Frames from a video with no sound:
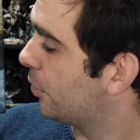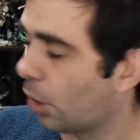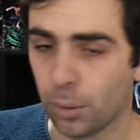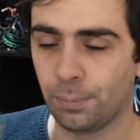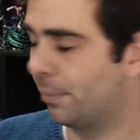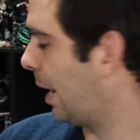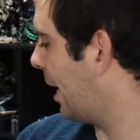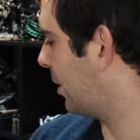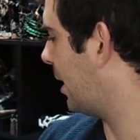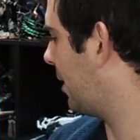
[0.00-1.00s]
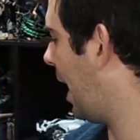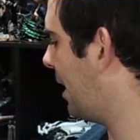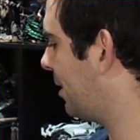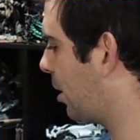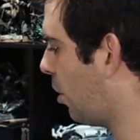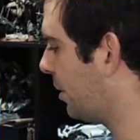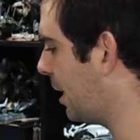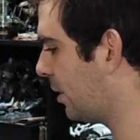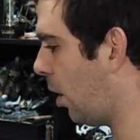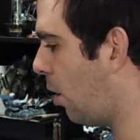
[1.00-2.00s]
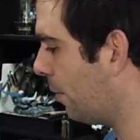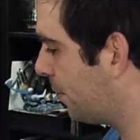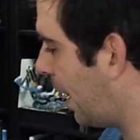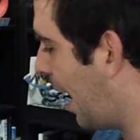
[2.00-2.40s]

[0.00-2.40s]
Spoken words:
So, as I said, that is the contents of,